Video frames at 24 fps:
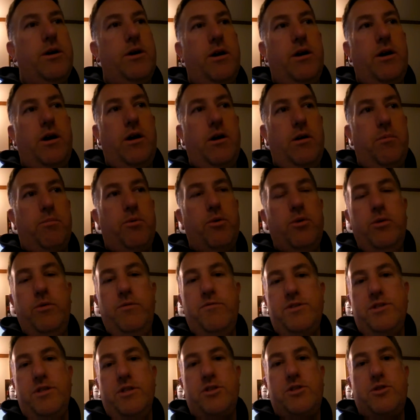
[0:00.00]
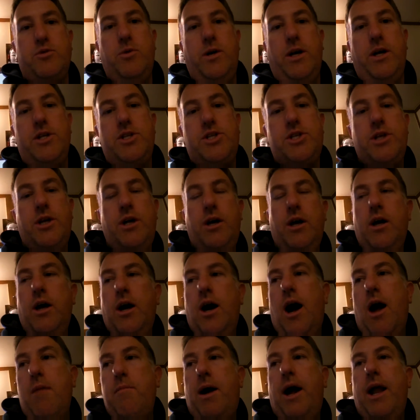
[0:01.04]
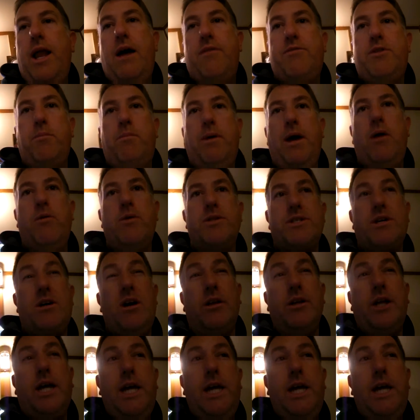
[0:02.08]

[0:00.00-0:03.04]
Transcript: approves the switch. I might have to pay what's called